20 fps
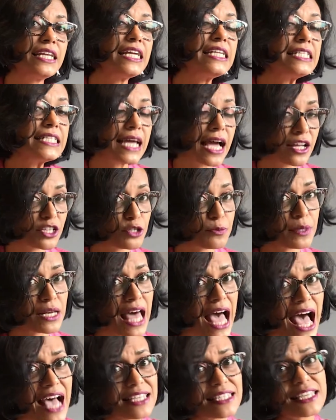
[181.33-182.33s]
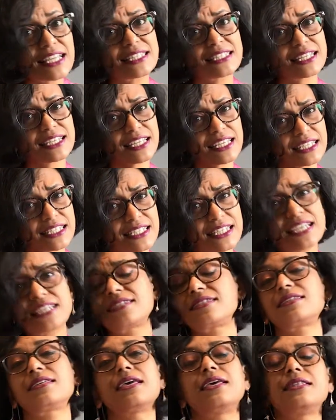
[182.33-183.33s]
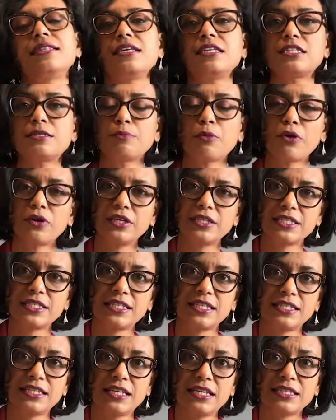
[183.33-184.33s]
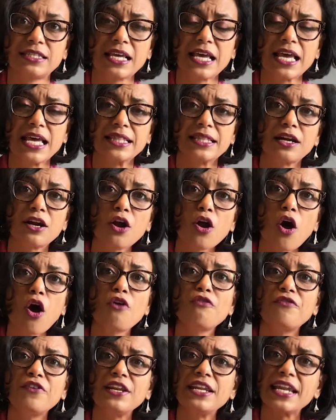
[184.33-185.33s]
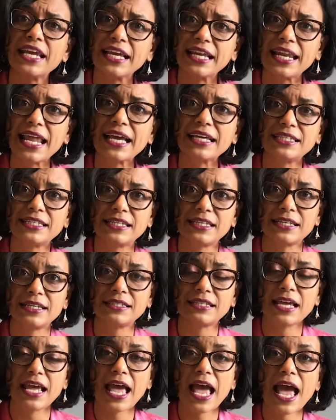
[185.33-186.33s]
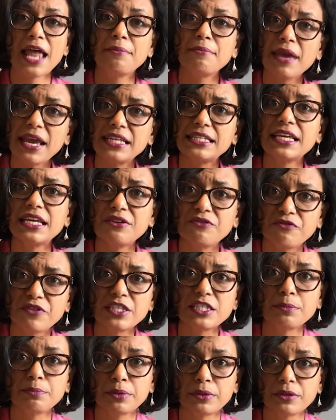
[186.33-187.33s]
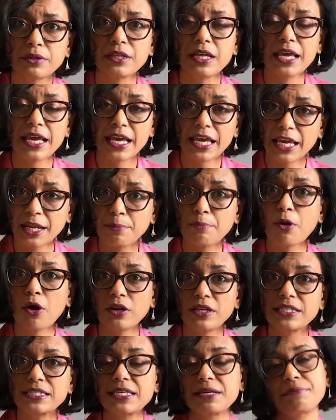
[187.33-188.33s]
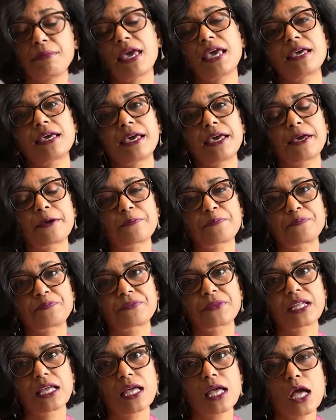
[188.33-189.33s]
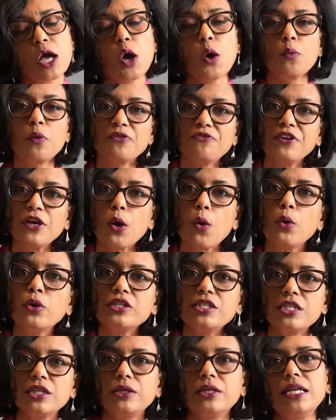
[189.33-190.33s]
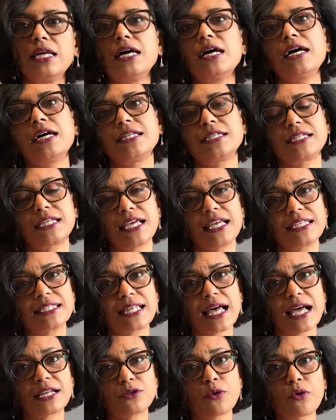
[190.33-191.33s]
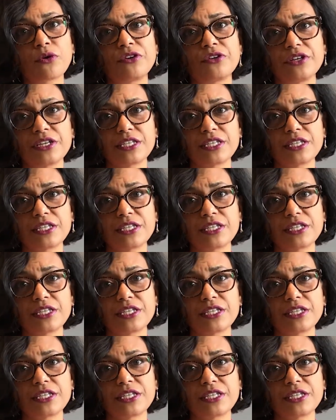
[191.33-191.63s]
intangible assets that exist in these smaller cities that are often neglected and made invisible in policy making. What we also learned is that ordinary